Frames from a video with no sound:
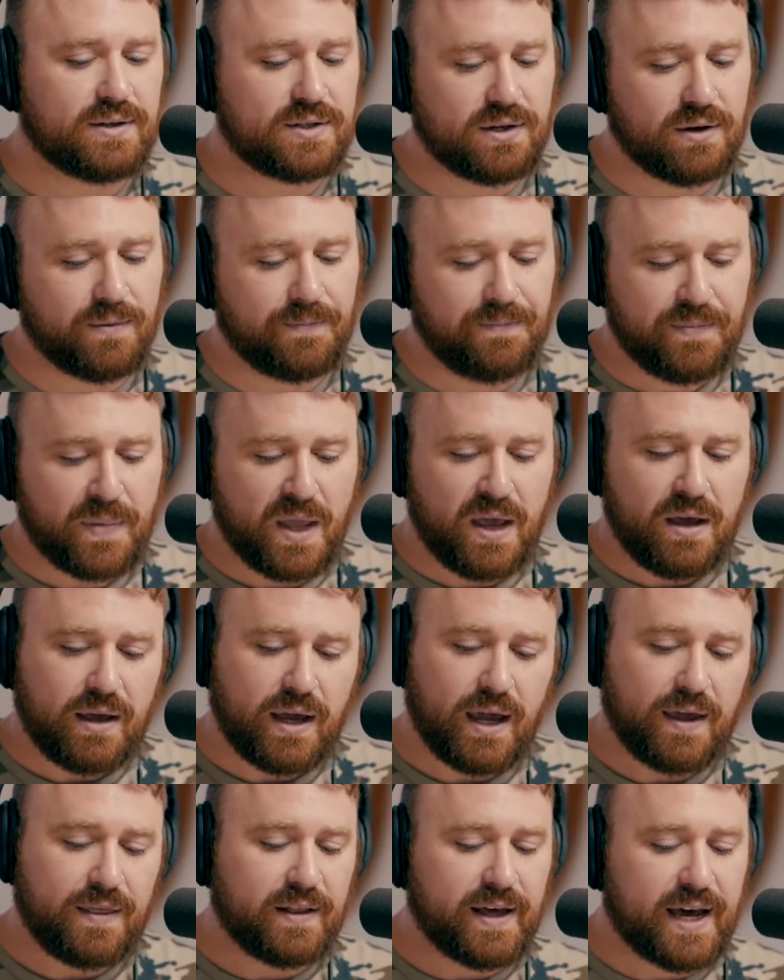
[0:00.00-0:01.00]
So,
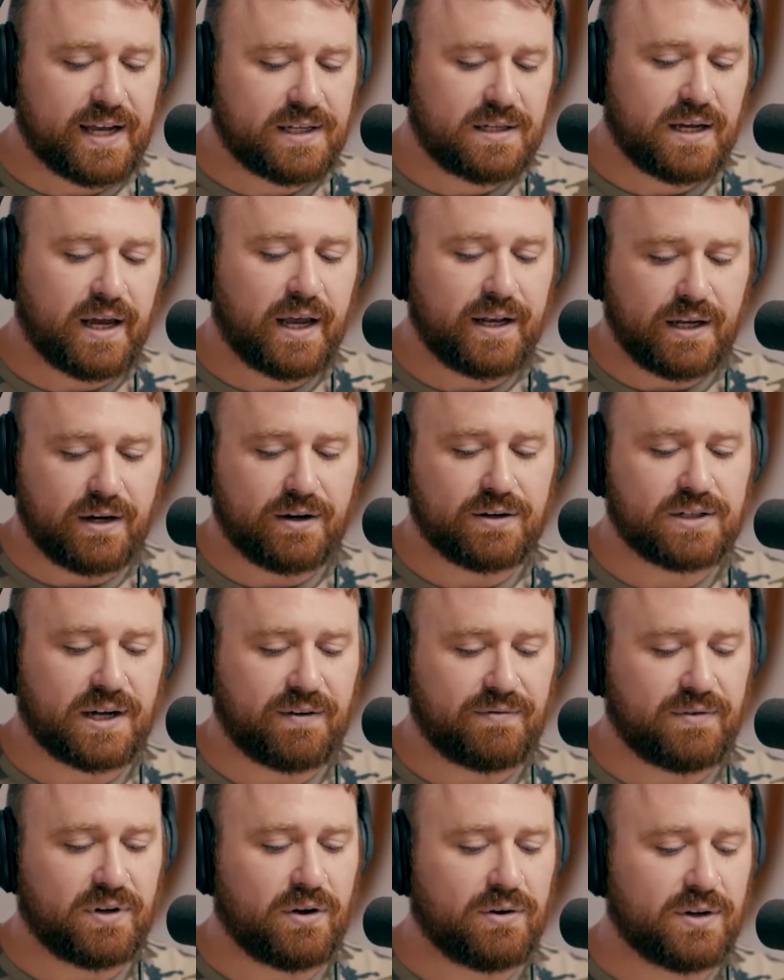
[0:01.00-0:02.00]
in the last 10 years,
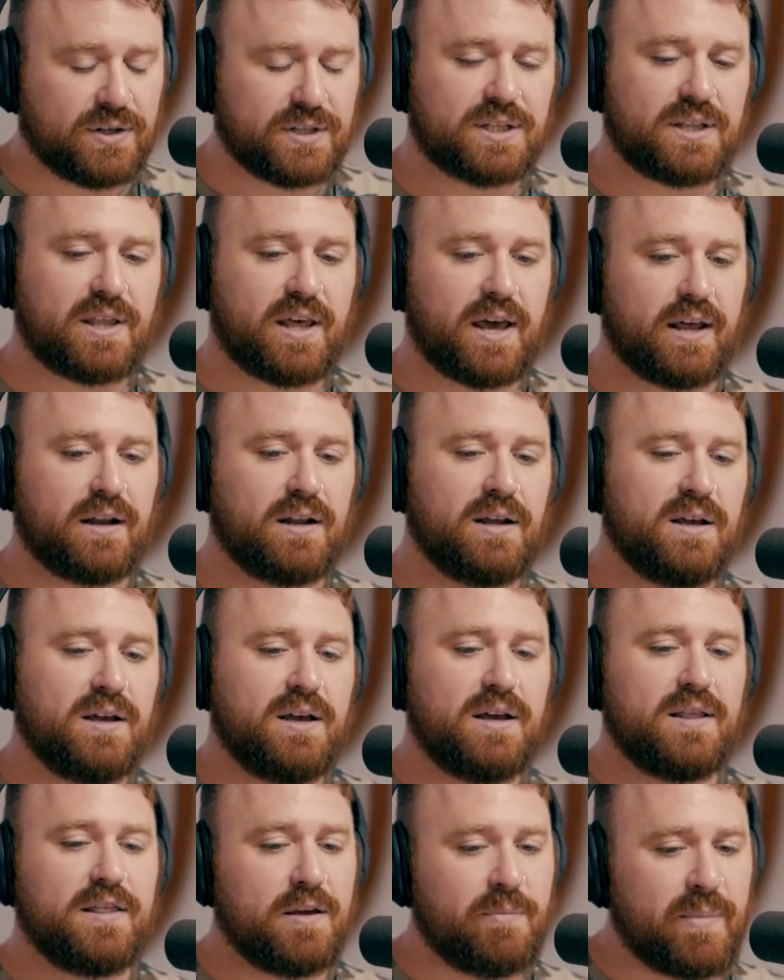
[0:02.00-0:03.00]
I've noticed that
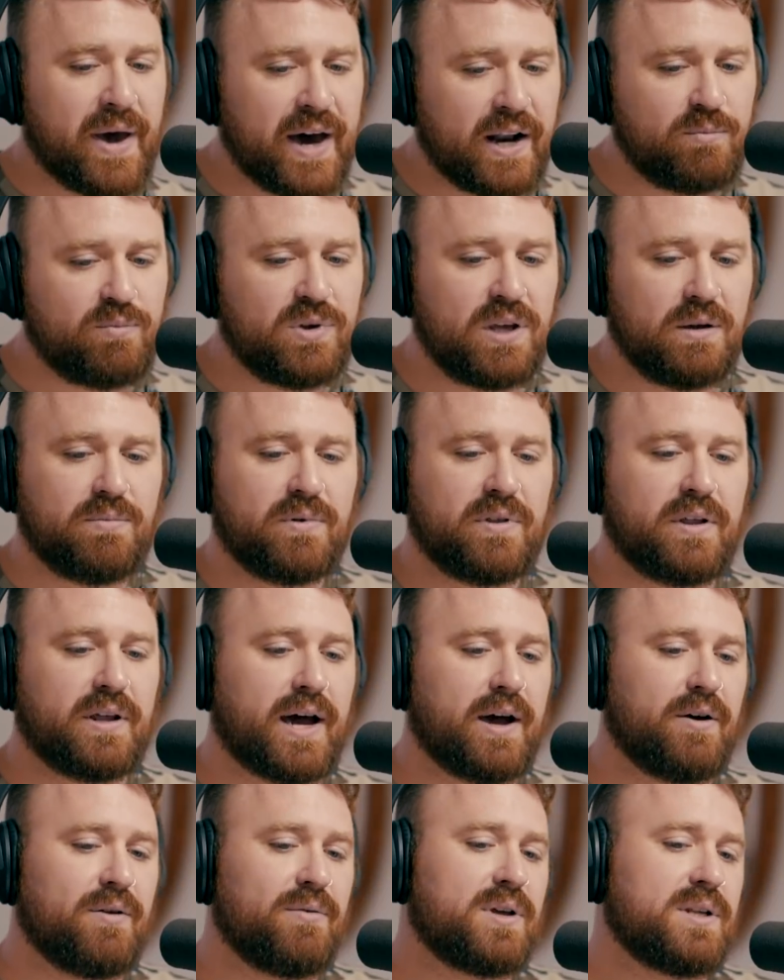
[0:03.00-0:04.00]
the amount of people that
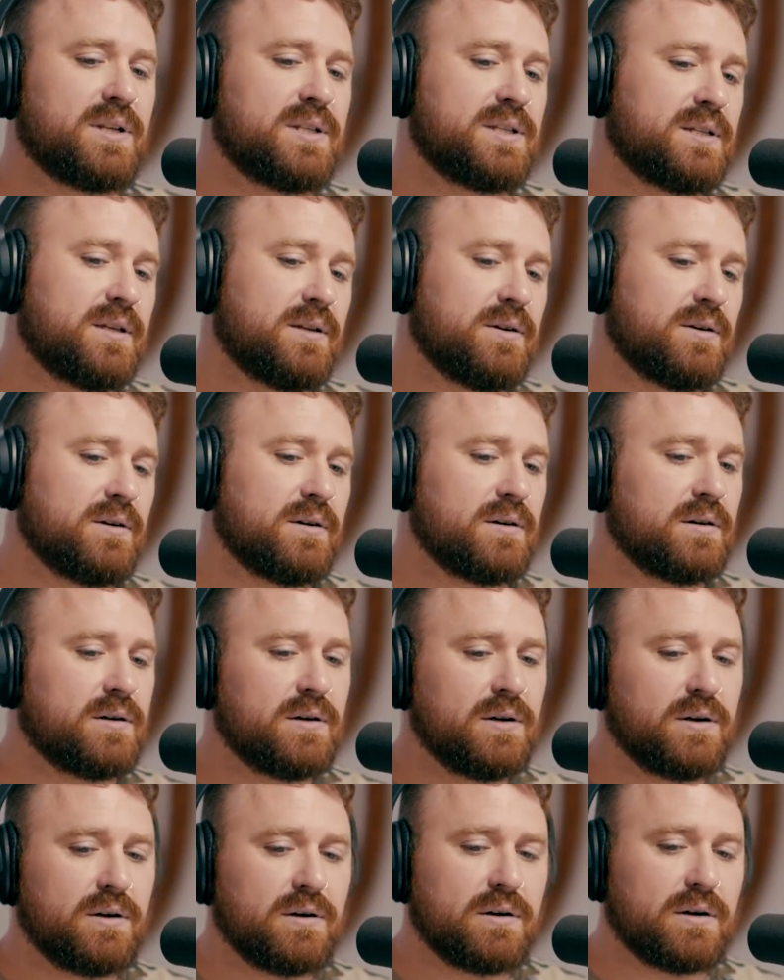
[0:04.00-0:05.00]
I would consider
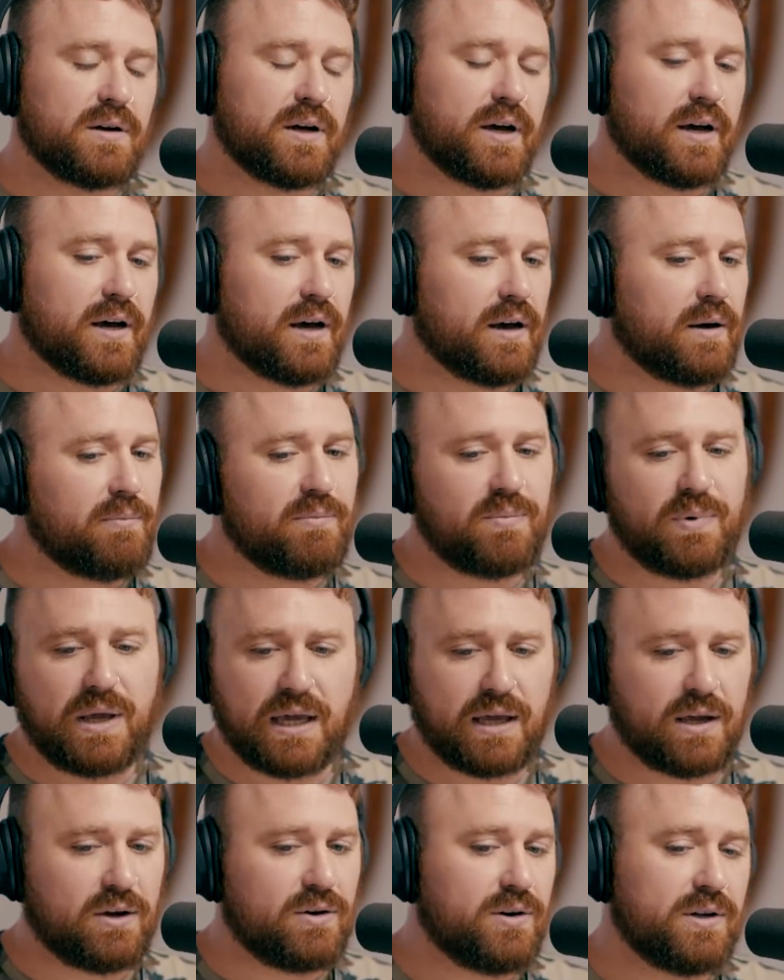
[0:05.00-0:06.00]
uh,
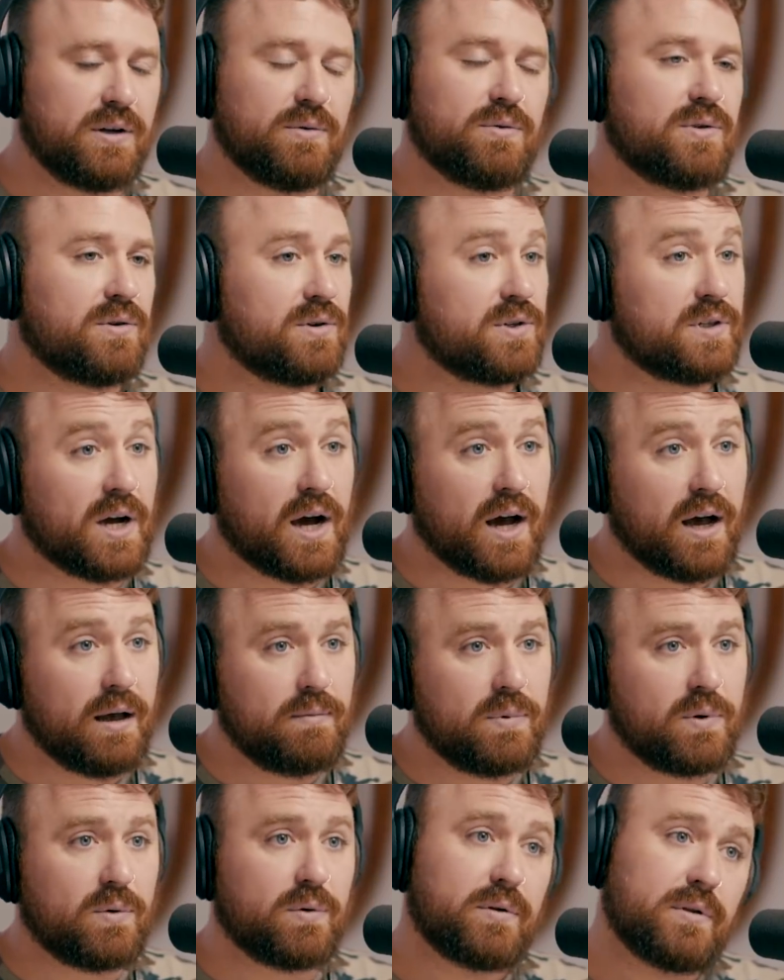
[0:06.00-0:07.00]
being good at their
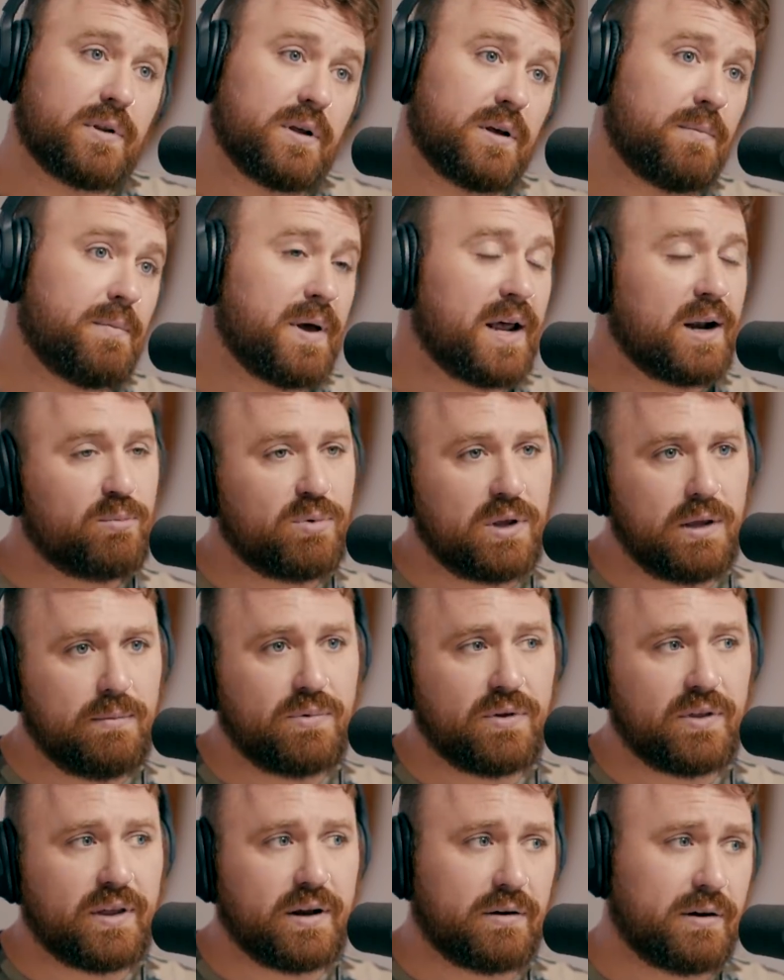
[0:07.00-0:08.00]
job or the amount of
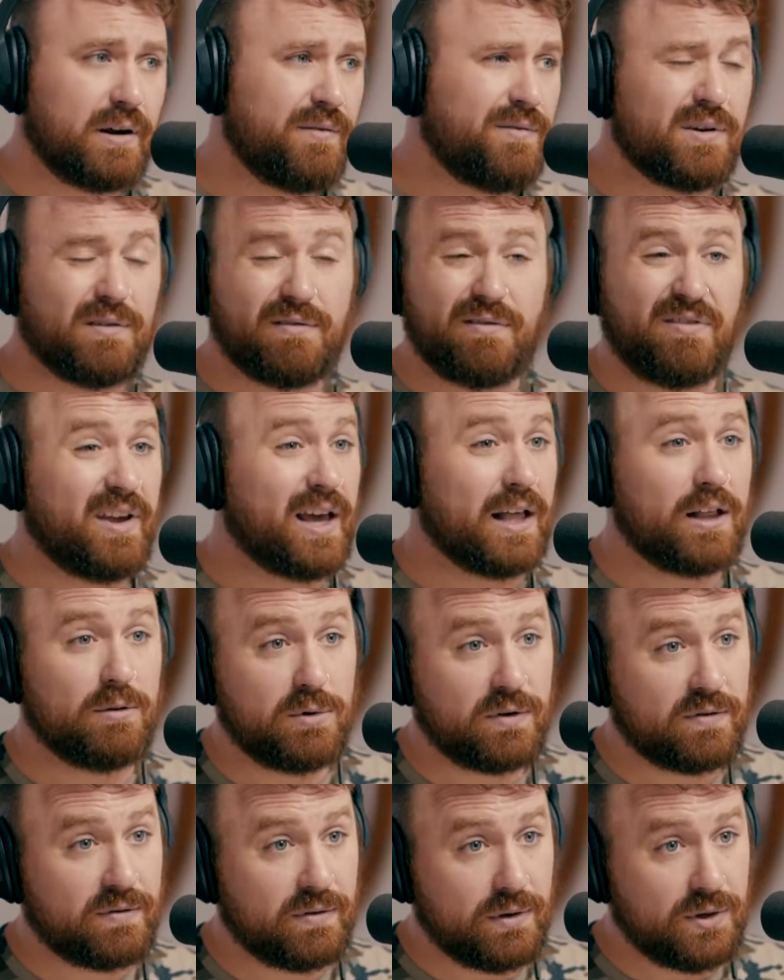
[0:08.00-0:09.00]
people that are even
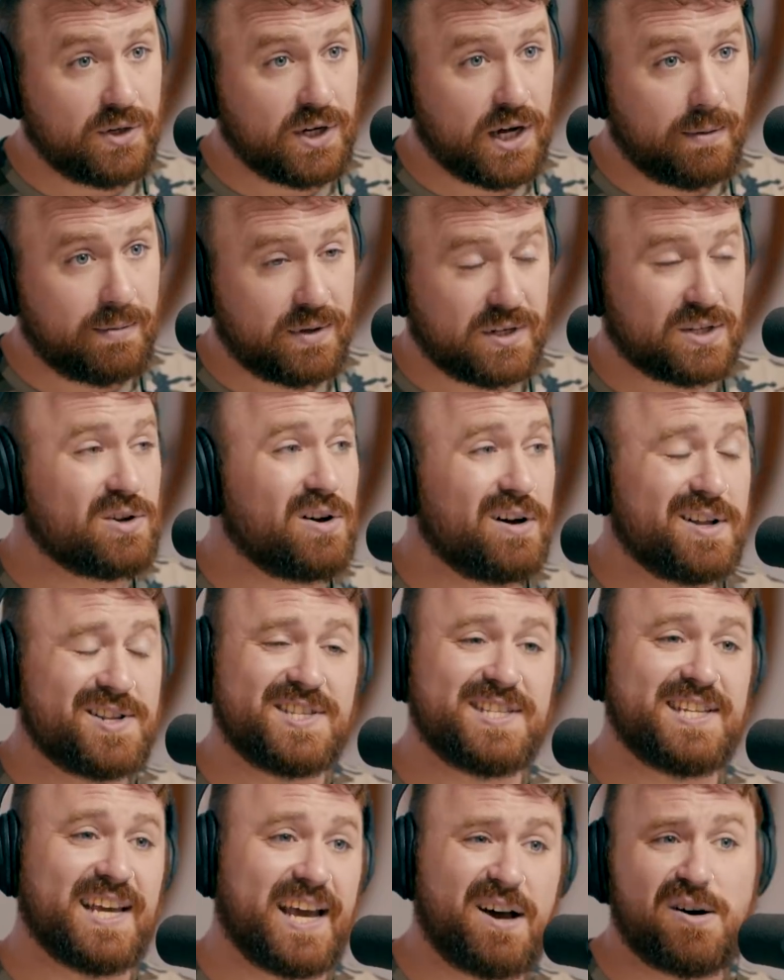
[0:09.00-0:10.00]
available for the job, it's
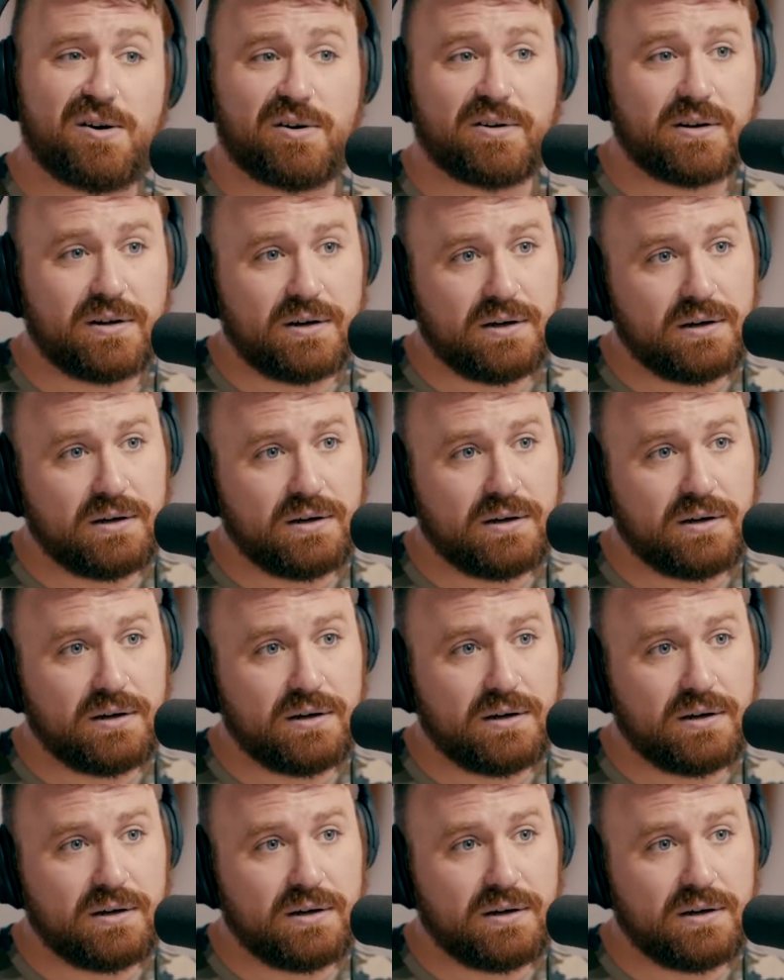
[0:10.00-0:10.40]
gone down